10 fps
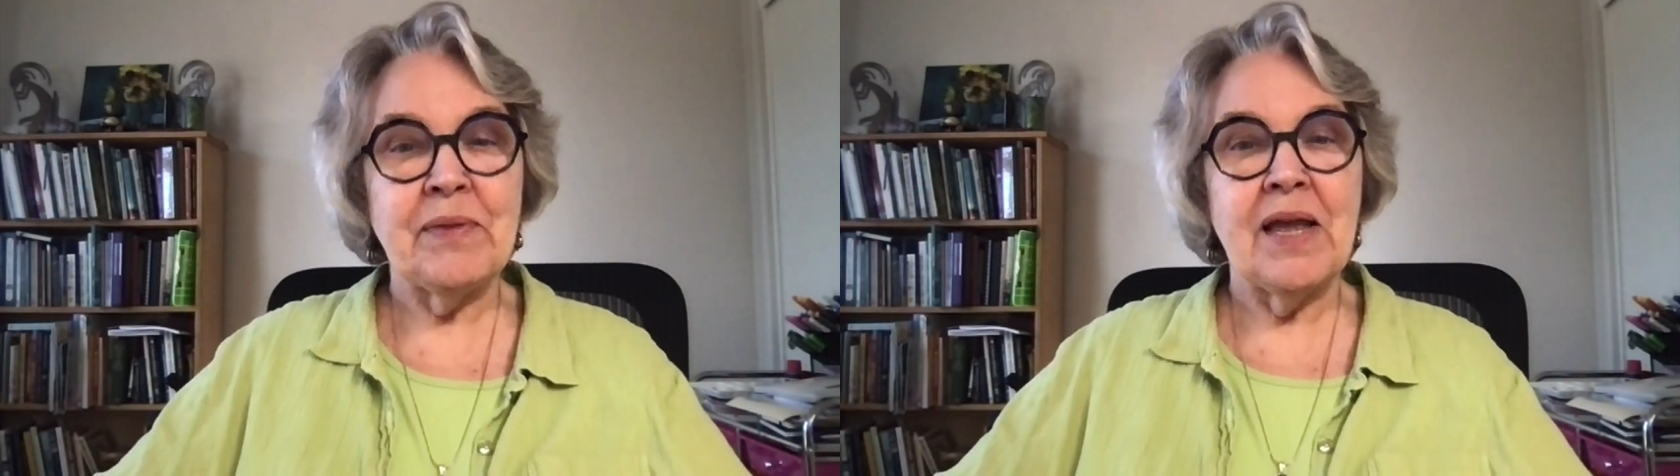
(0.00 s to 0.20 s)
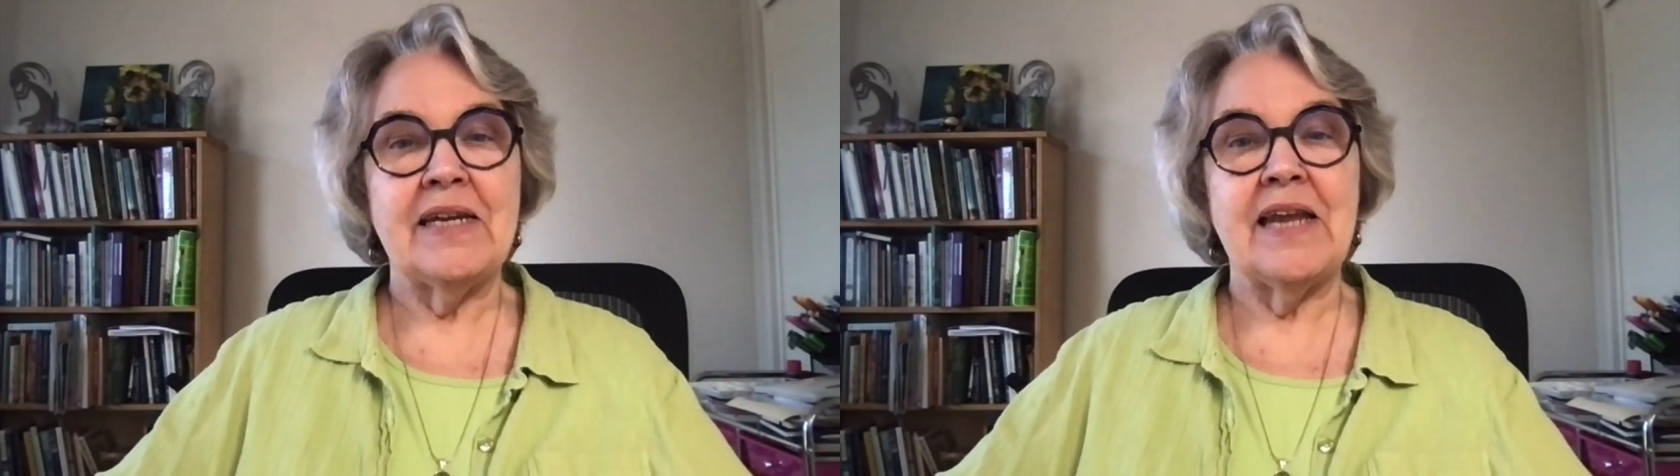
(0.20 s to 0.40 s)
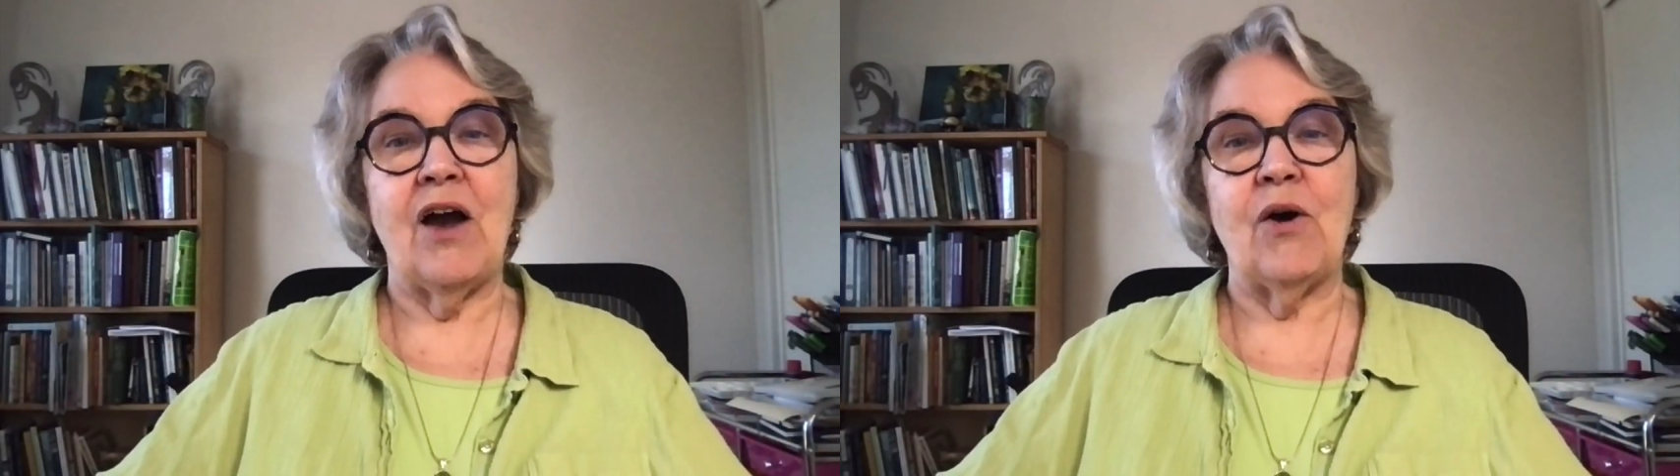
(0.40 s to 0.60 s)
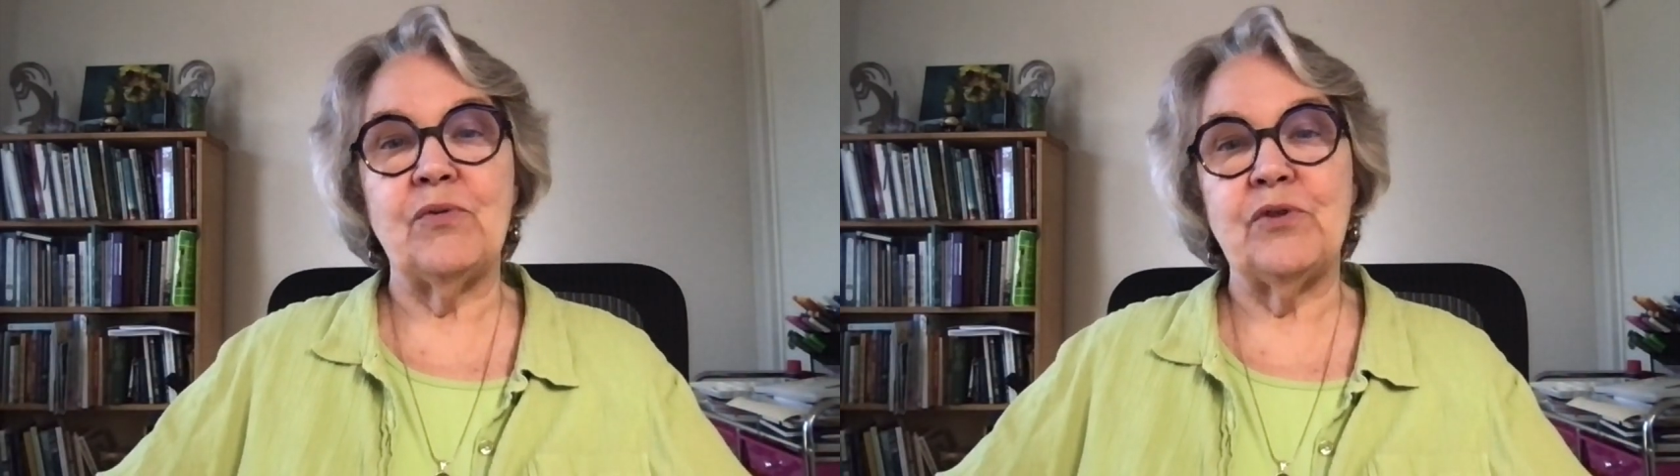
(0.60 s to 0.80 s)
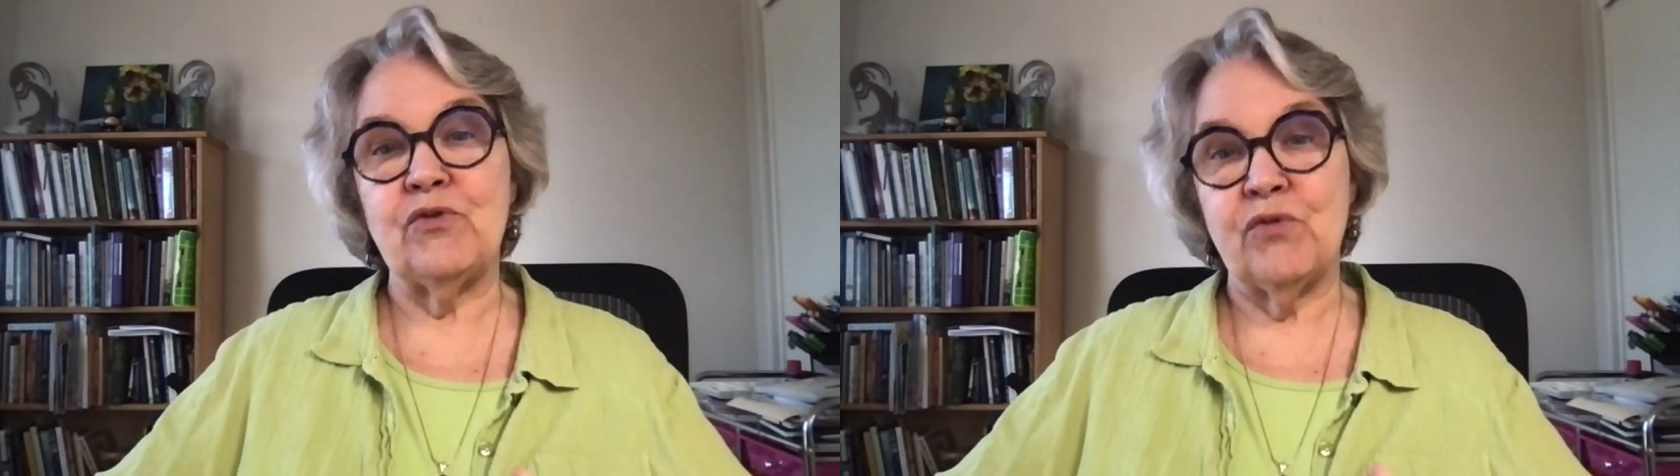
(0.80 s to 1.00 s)
Now,
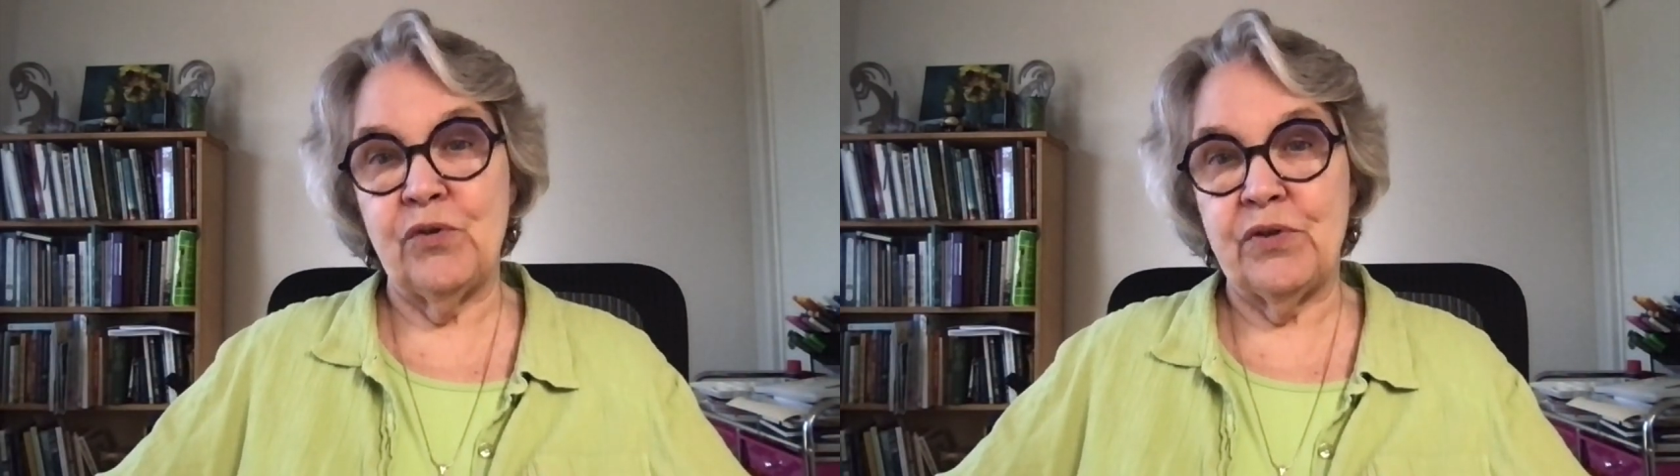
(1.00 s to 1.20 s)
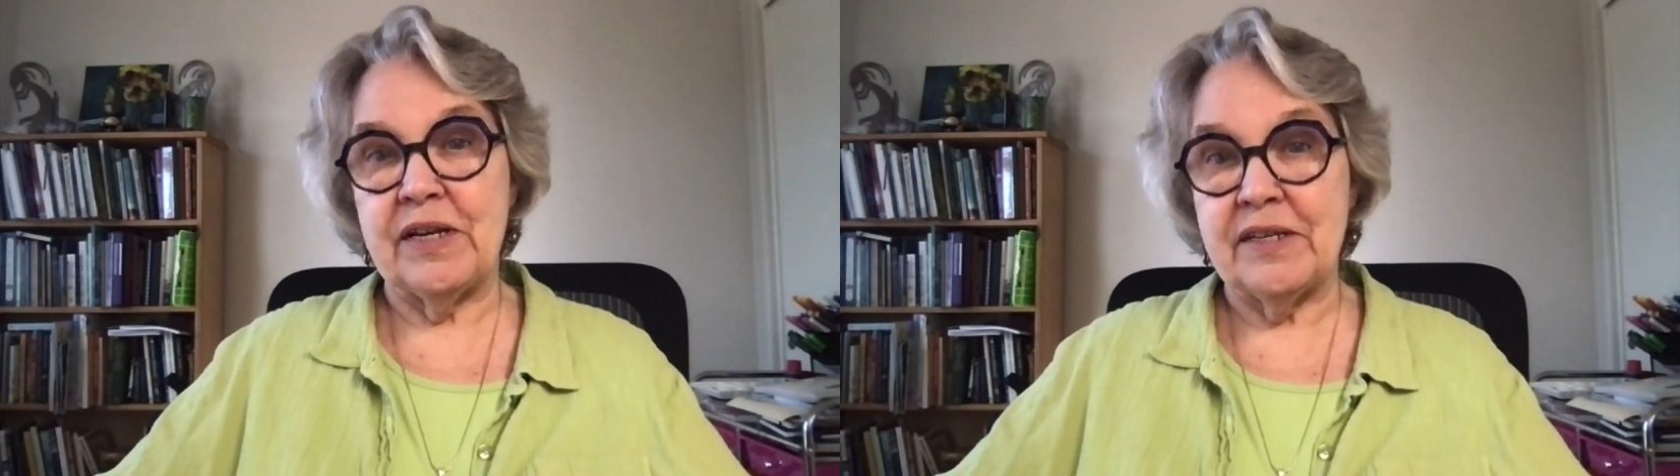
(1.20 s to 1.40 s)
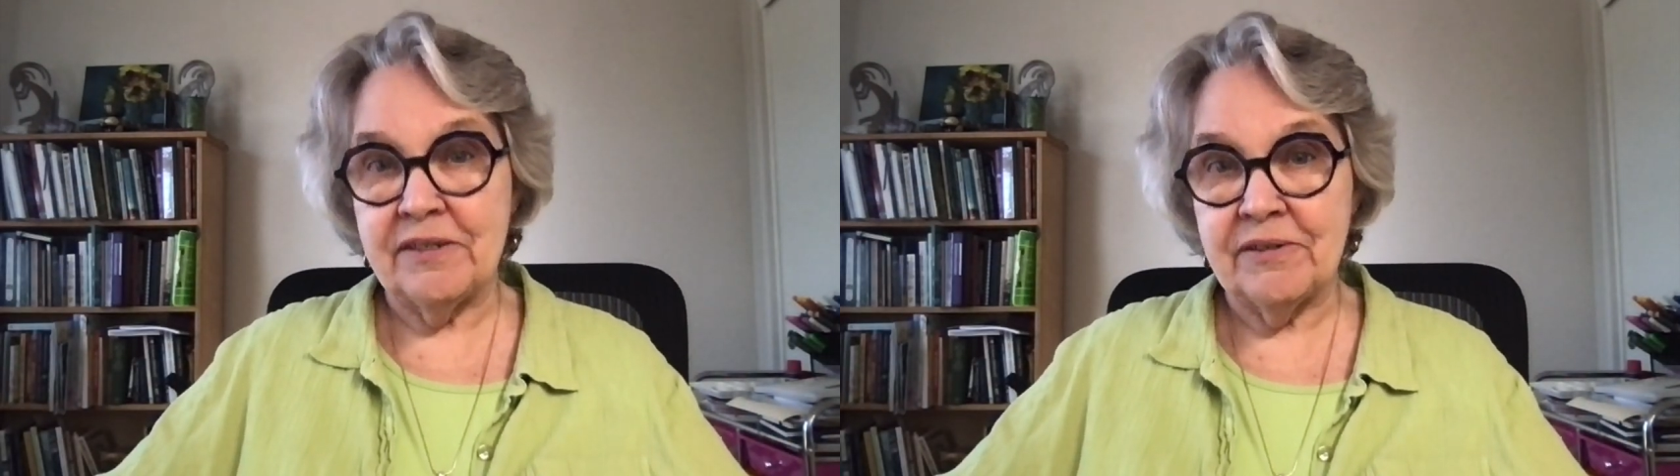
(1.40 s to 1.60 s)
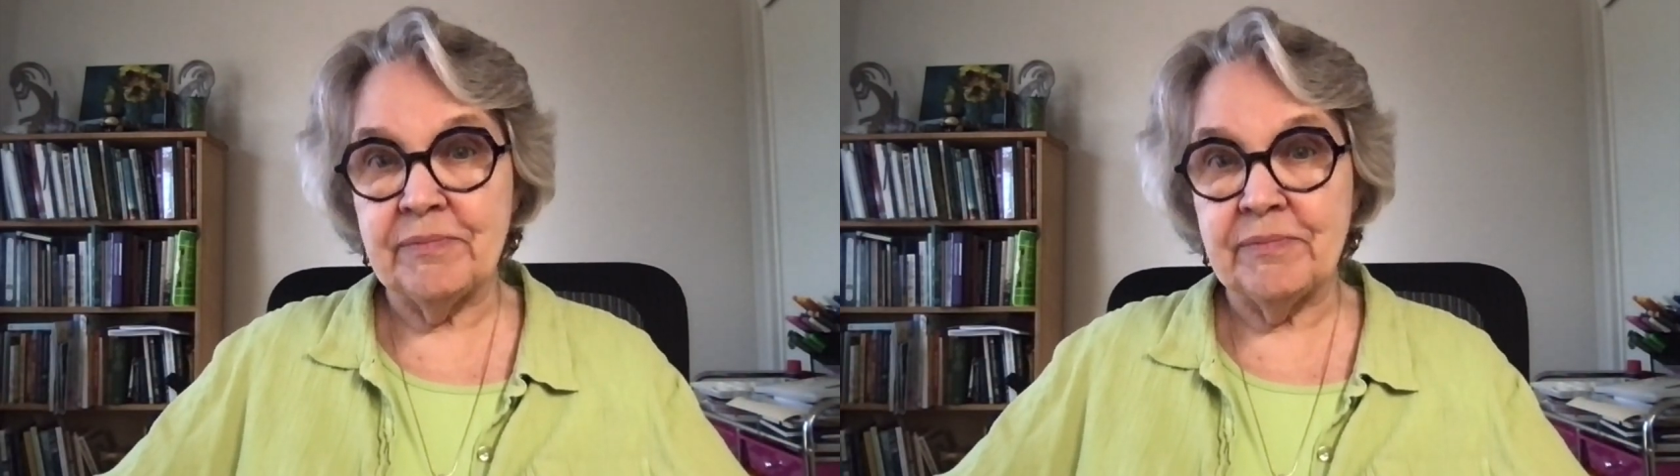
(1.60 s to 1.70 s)
the truth is,